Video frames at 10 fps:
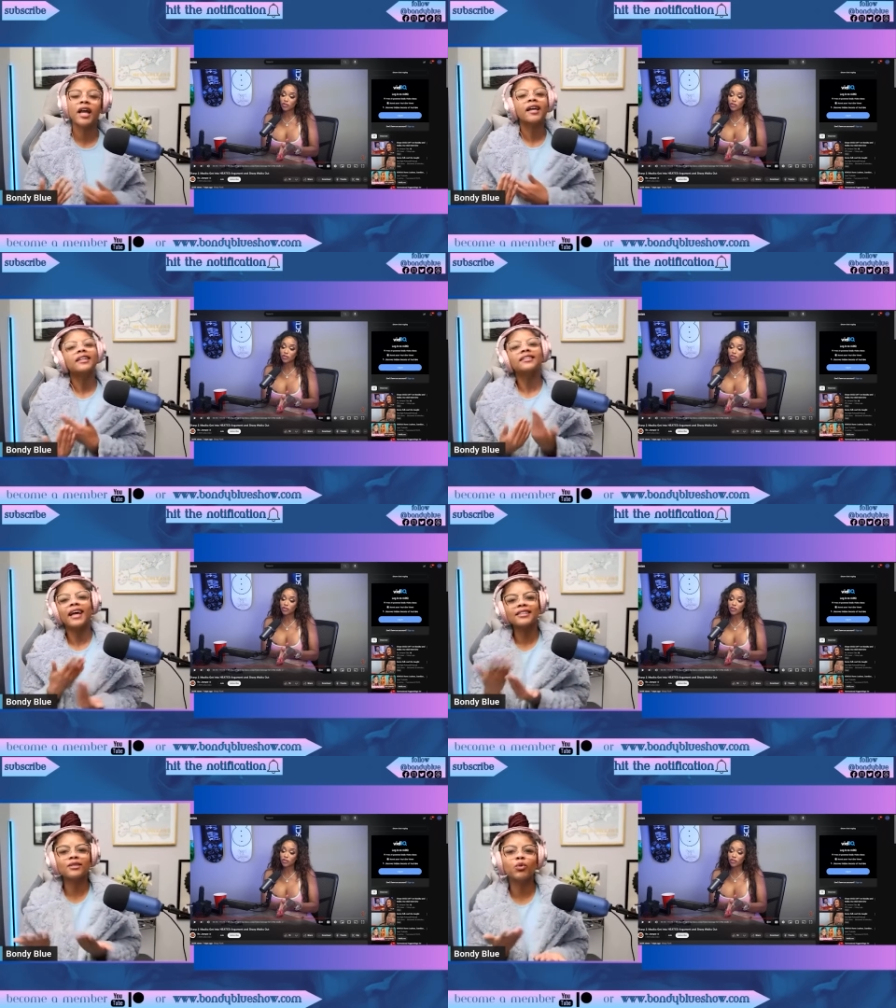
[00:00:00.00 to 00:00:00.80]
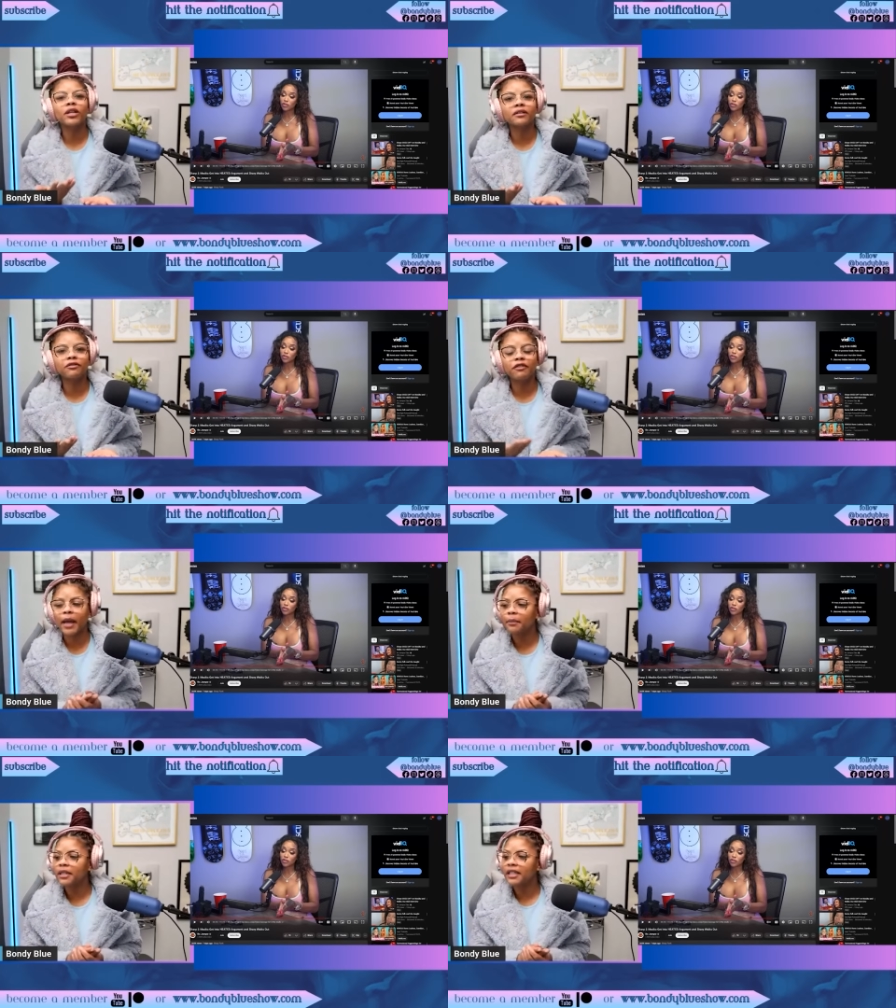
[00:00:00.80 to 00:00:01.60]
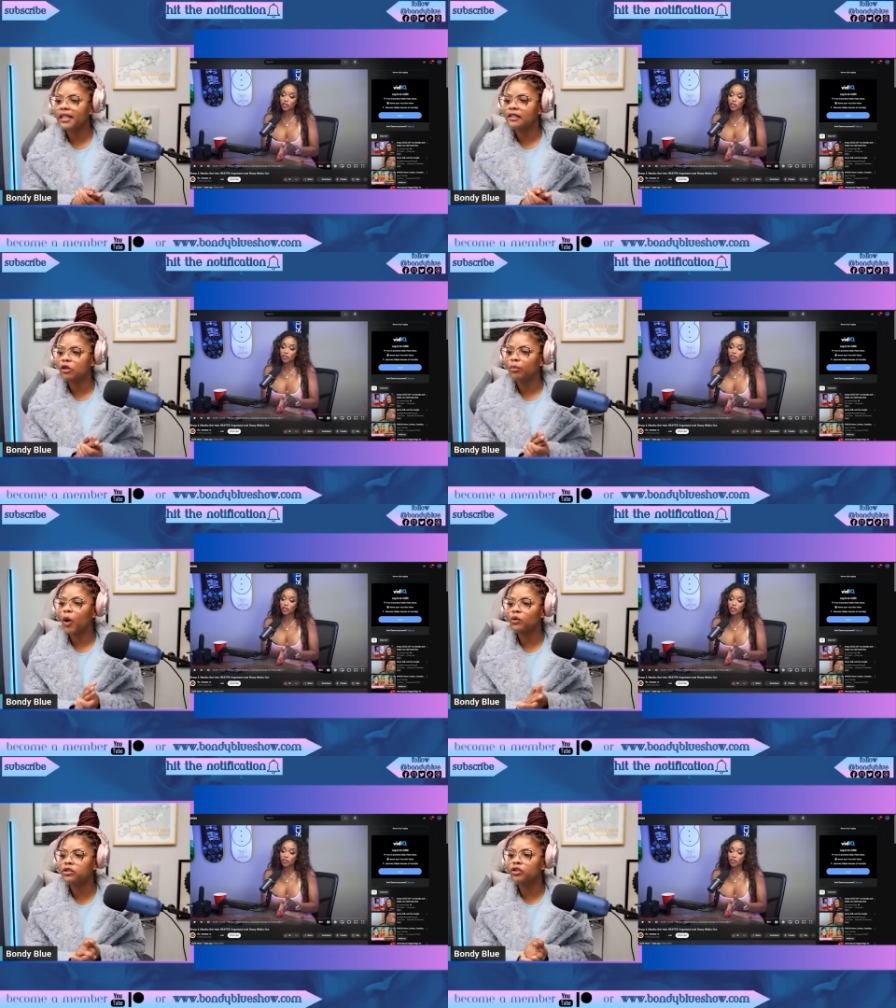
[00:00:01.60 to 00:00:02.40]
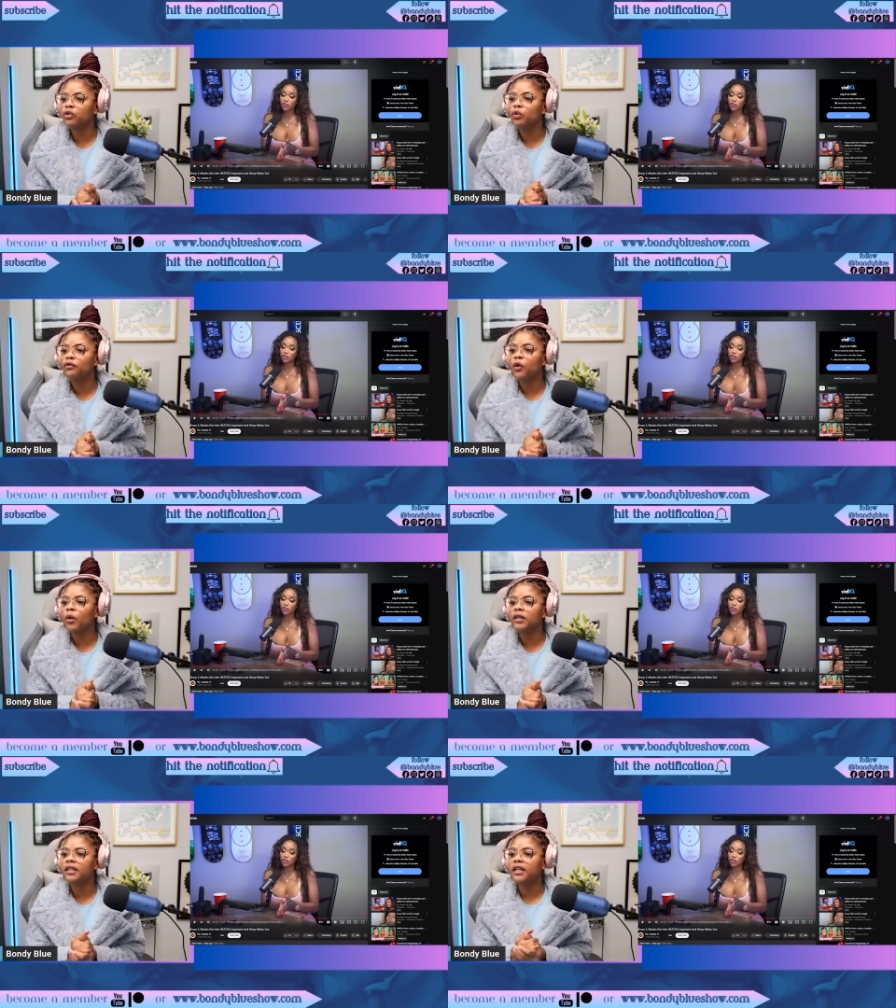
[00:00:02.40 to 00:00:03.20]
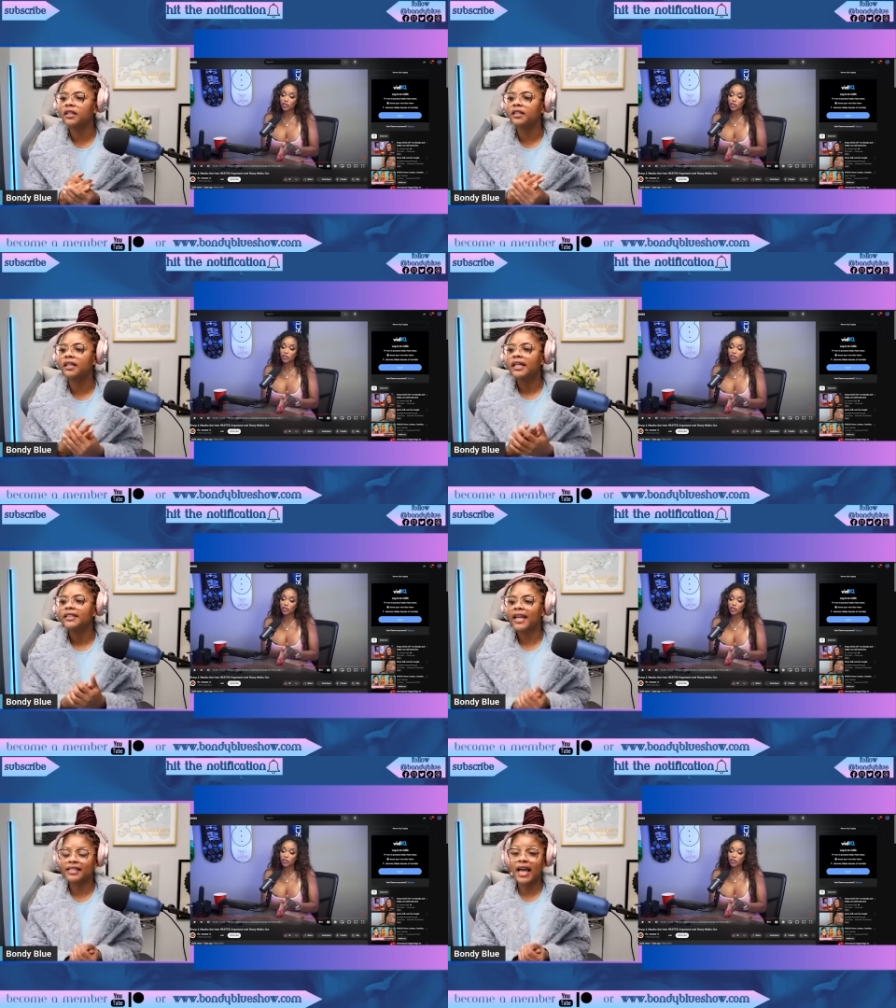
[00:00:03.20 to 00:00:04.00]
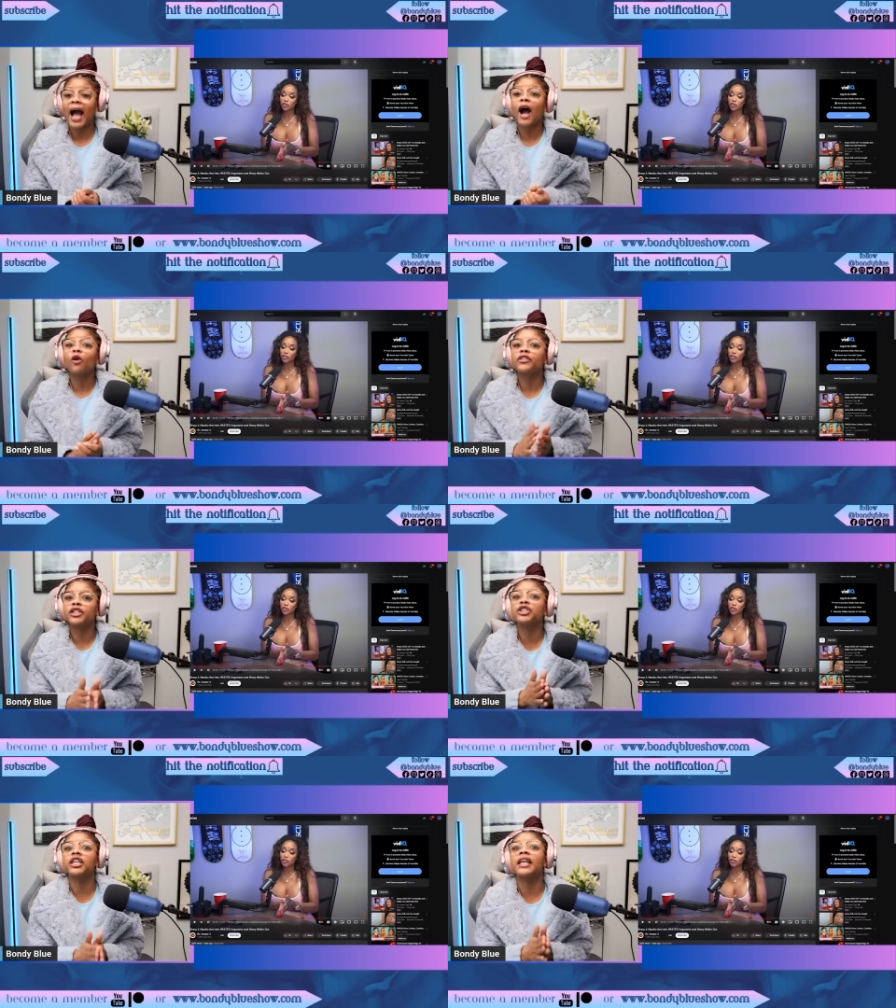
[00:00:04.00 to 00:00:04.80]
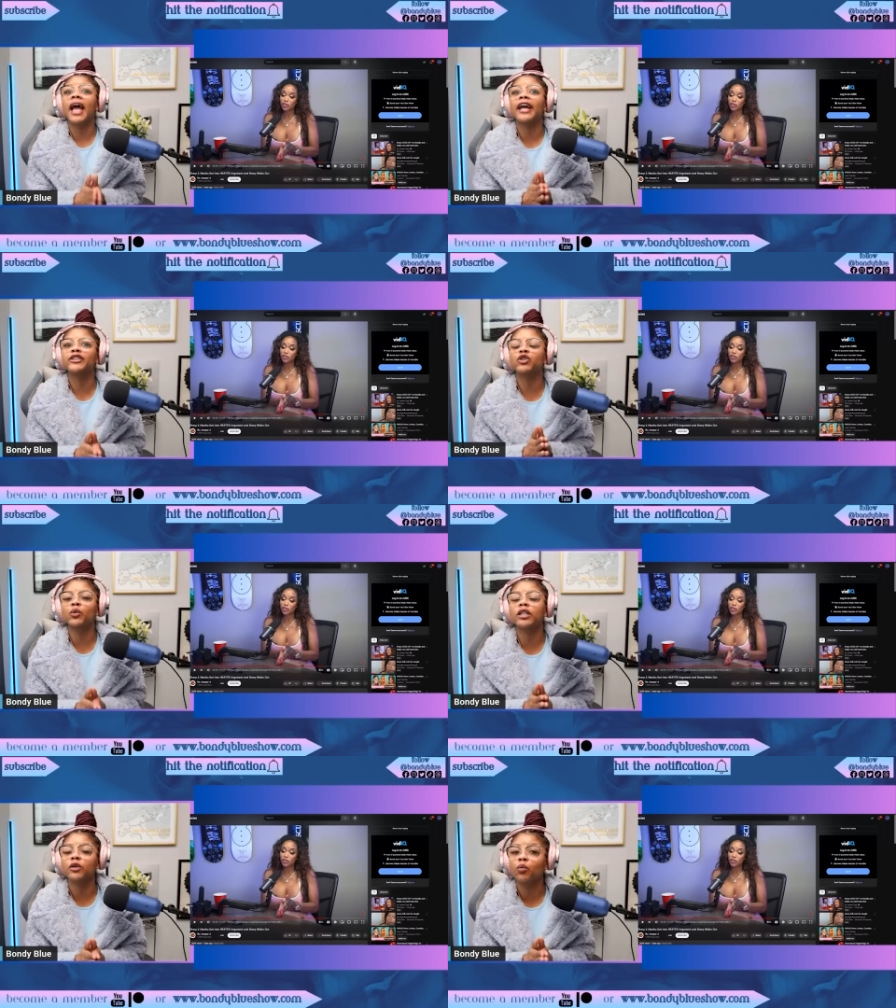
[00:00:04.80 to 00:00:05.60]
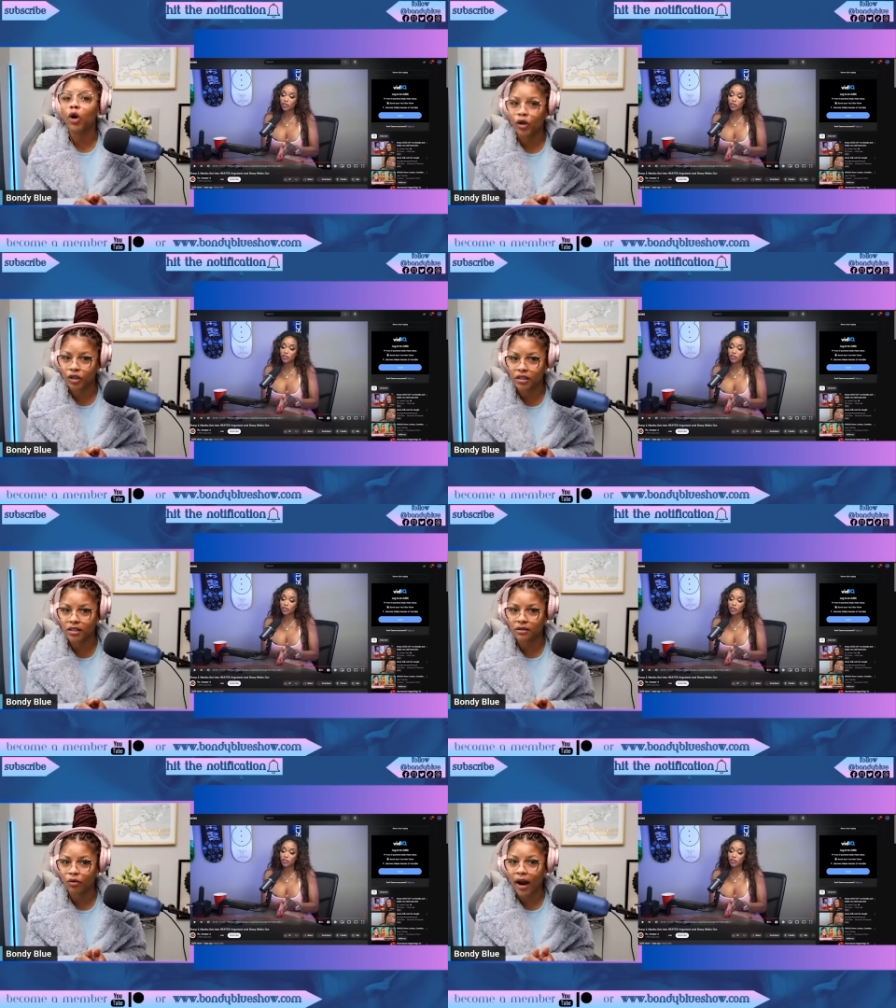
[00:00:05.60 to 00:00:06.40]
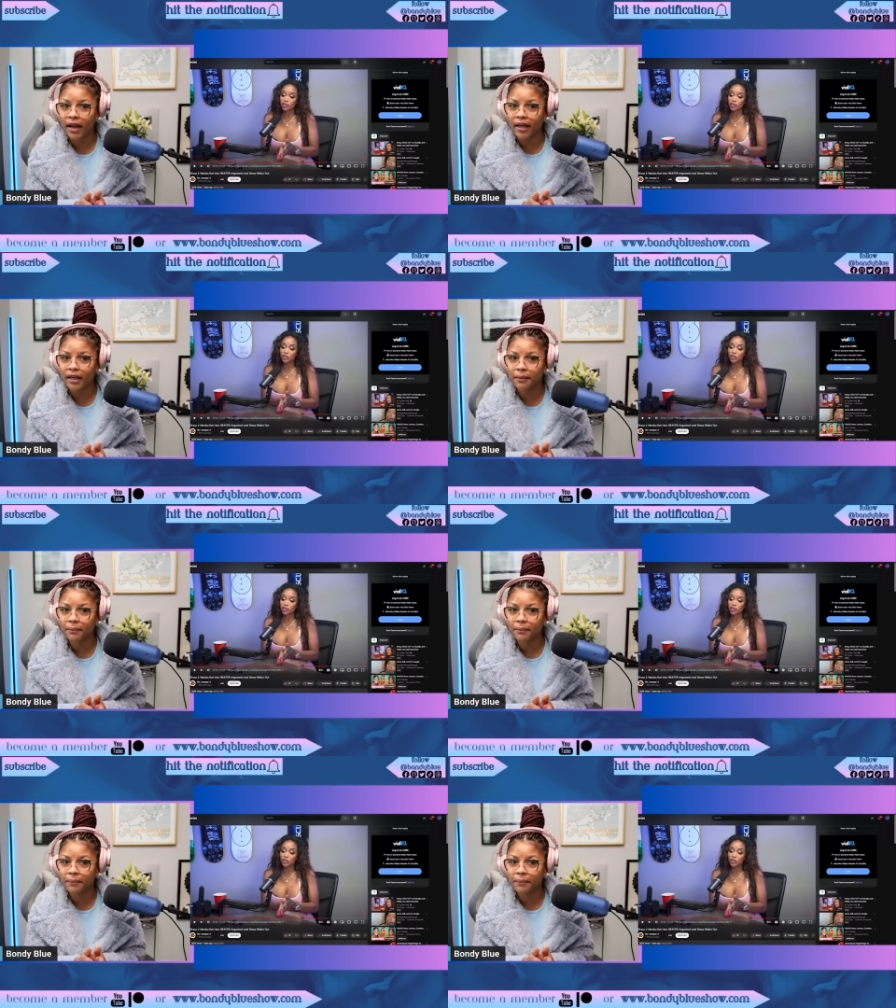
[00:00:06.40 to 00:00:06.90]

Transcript: That's what family is supposed to do for one another. That's how the shit actually works, right?